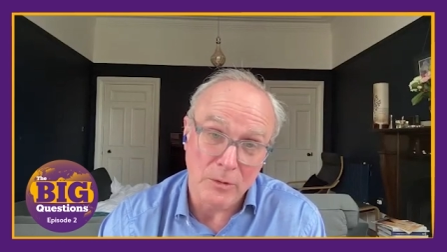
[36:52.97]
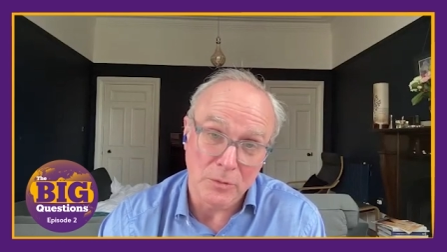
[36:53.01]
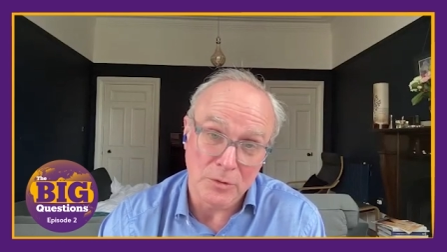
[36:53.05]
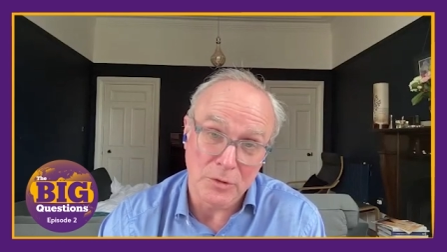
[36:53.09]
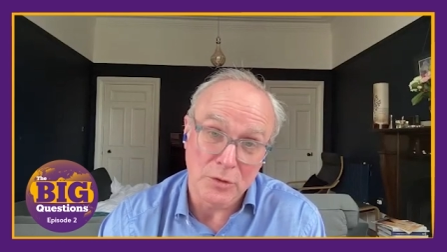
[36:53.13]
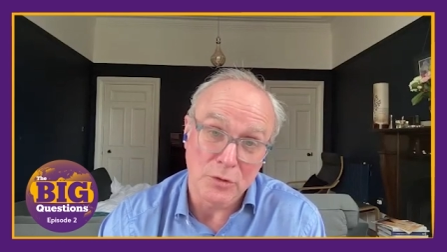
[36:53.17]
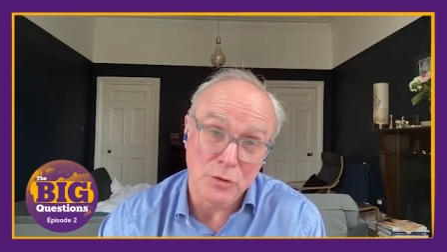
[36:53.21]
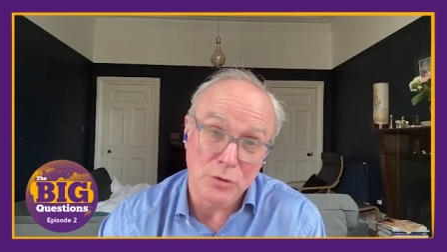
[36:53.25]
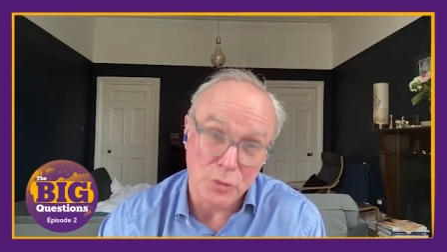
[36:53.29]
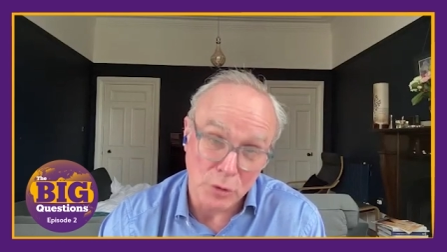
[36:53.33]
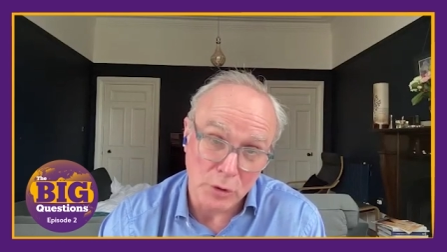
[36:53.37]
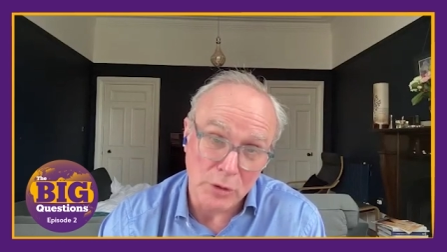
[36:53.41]

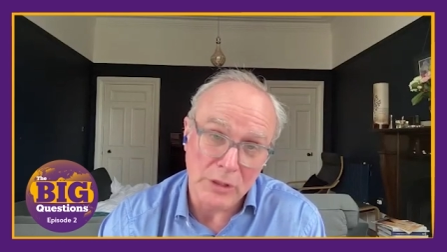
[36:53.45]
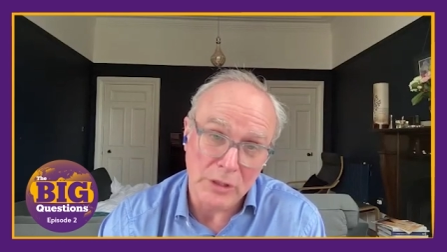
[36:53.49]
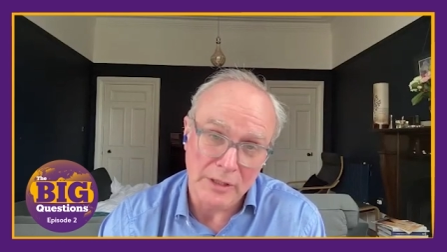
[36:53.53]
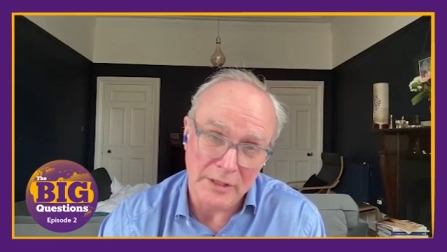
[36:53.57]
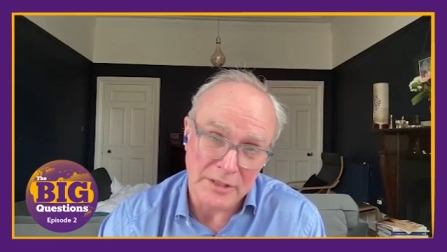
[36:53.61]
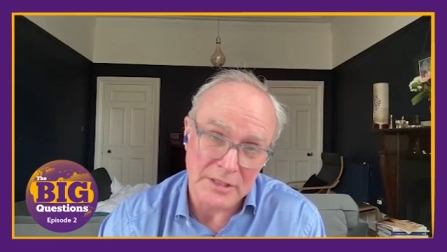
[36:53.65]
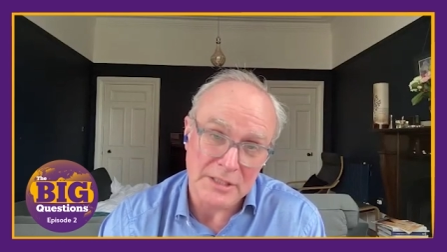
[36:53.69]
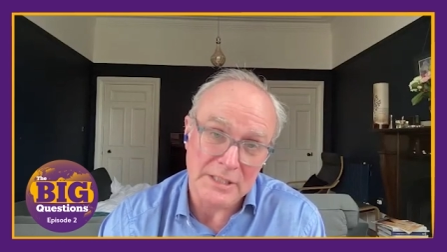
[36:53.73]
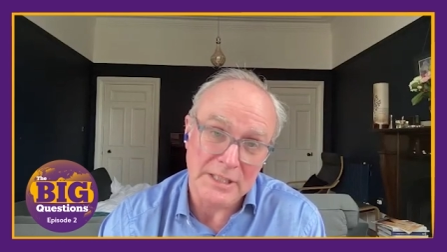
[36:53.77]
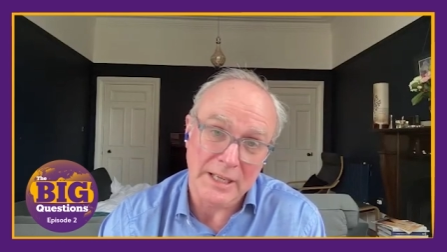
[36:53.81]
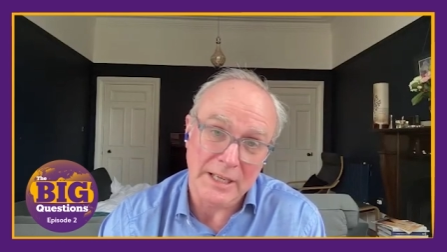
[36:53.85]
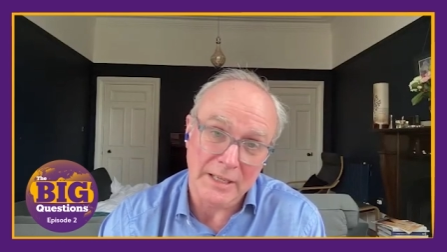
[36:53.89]
failed
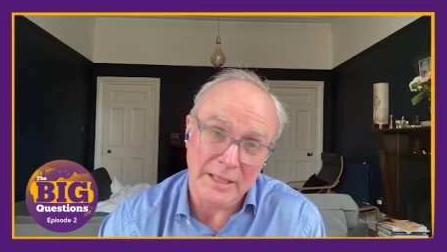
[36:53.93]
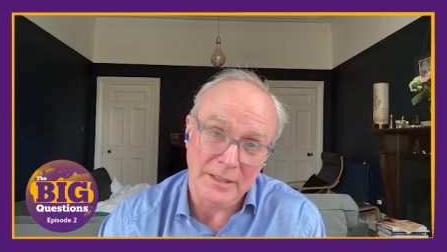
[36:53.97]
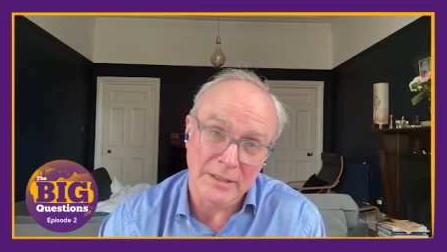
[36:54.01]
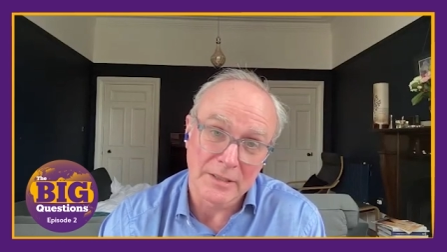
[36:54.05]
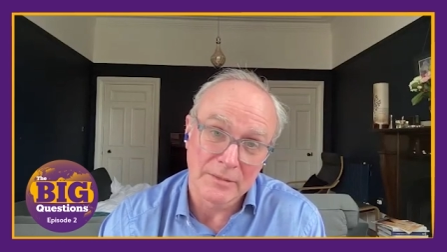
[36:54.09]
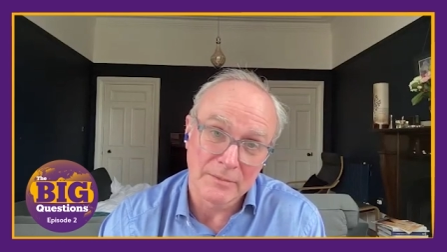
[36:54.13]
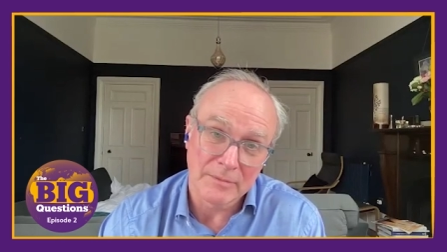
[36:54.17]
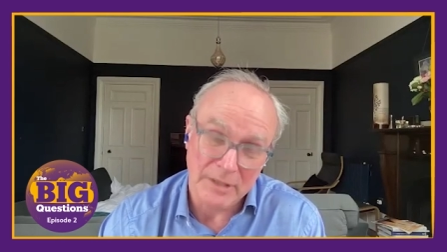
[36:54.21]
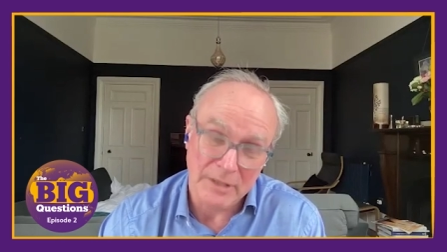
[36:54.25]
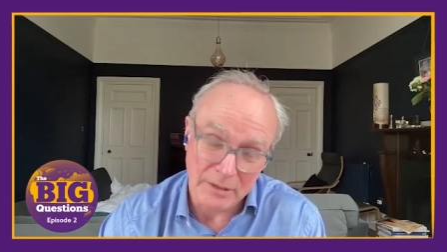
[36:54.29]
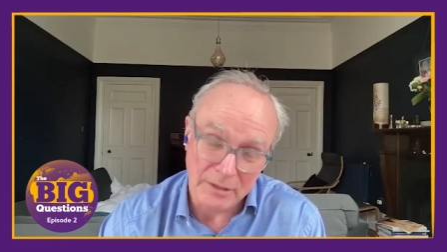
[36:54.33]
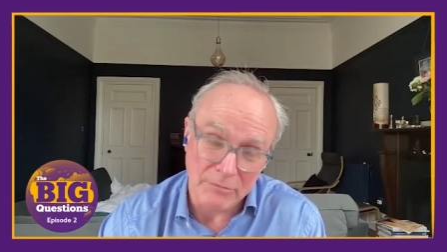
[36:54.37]
nuclear
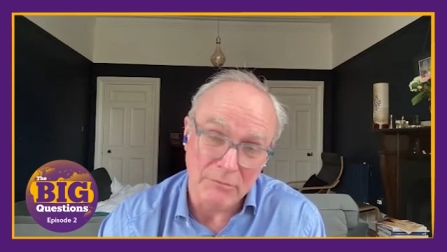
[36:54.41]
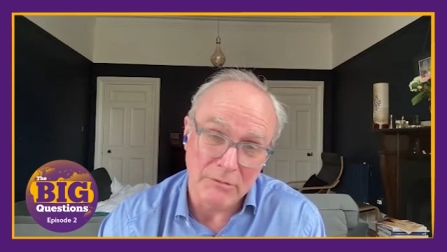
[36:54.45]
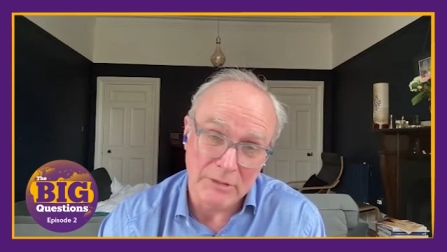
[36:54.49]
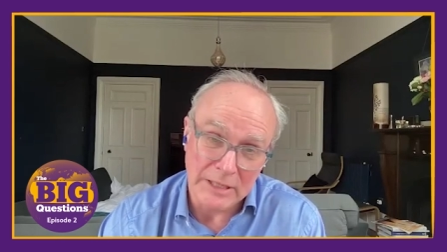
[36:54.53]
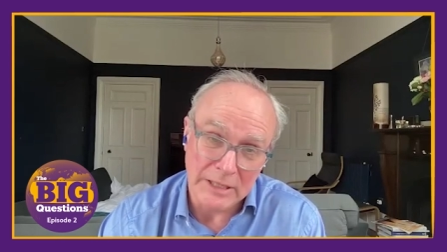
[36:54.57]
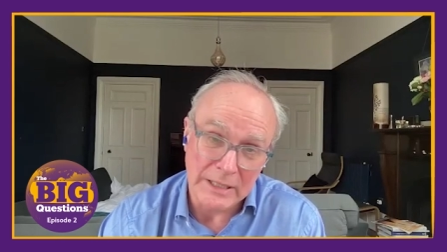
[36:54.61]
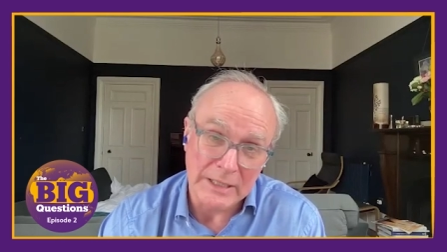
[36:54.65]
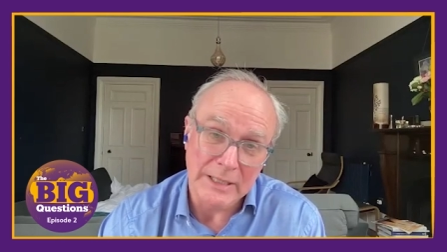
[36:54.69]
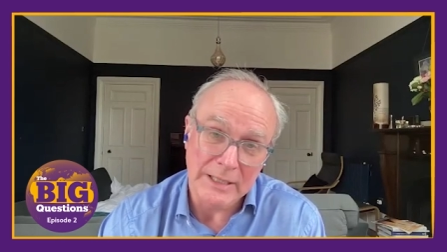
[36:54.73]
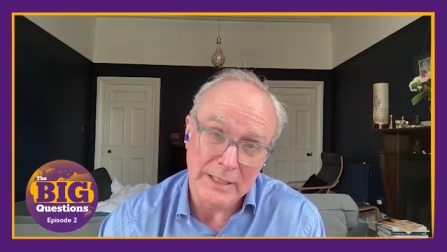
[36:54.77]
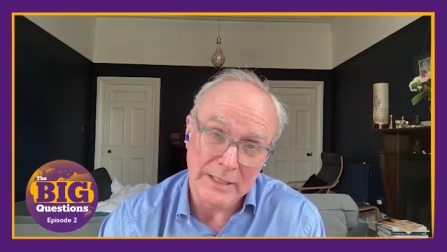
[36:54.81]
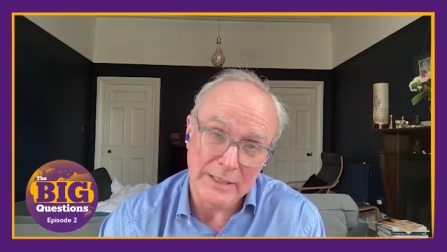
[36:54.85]
state.
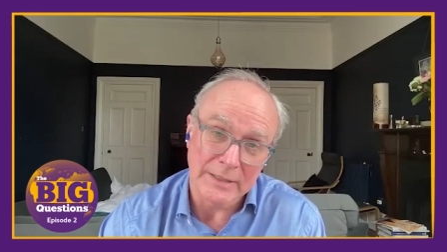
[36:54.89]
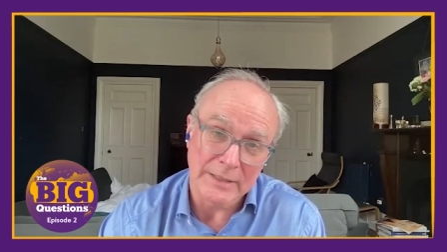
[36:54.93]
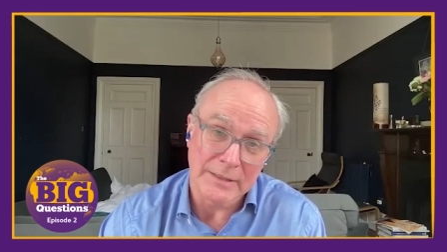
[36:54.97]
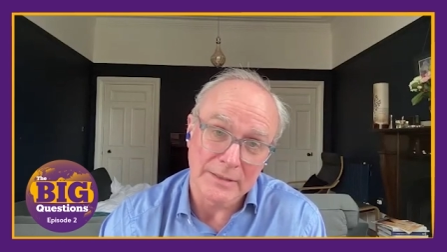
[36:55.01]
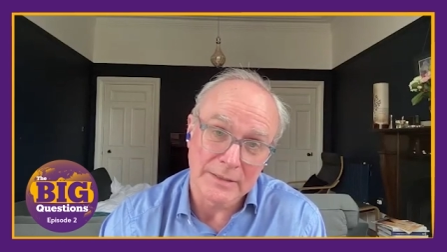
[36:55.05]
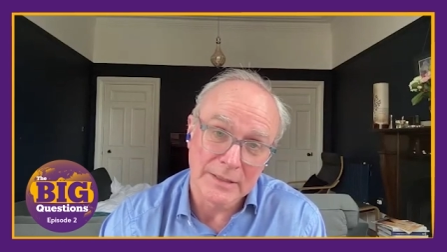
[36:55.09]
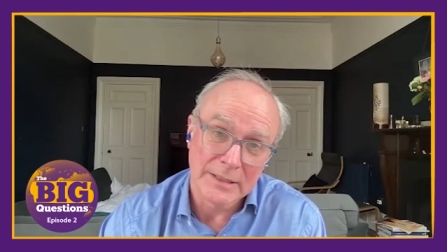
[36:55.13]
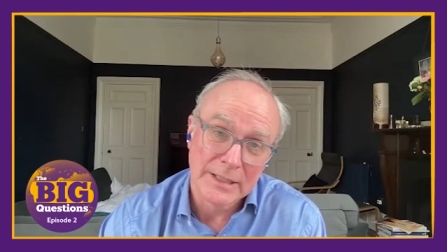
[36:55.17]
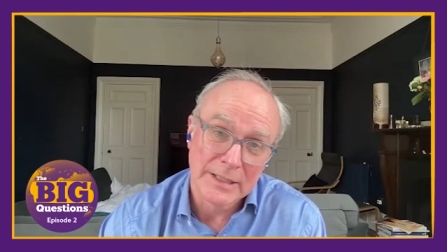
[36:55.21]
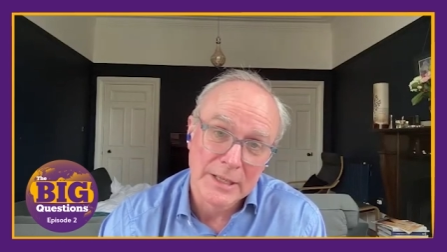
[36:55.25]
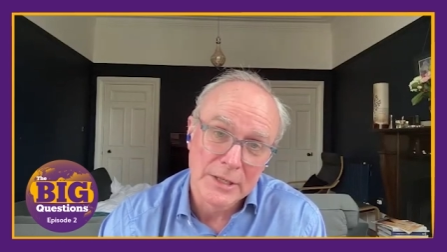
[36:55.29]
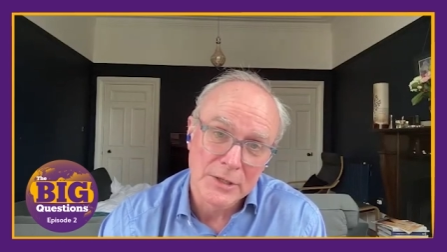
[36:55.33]
It
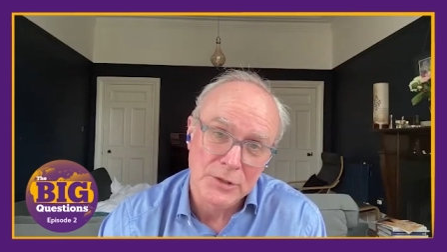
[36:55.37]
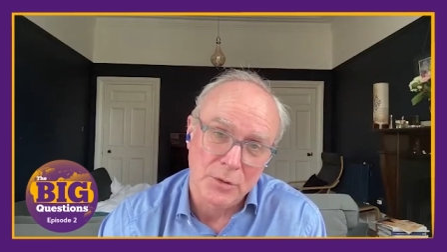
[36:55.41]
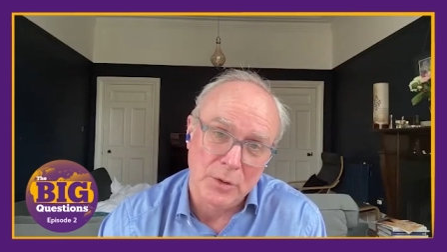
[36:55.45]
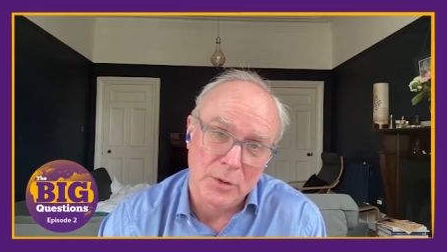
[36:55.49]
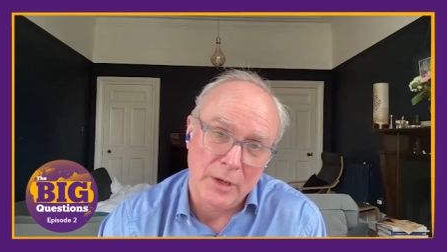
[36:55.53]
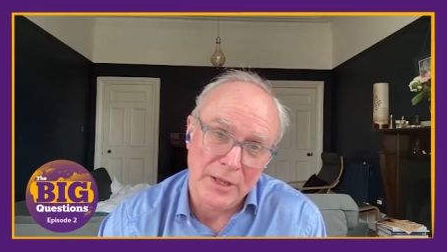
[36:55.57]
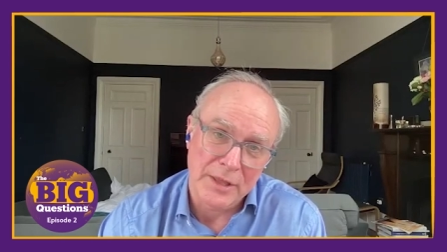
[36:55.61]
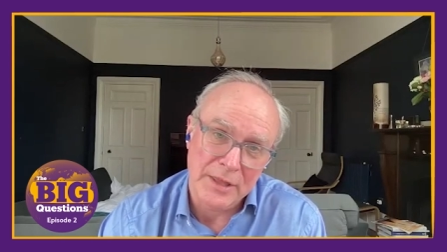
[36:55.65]
really is.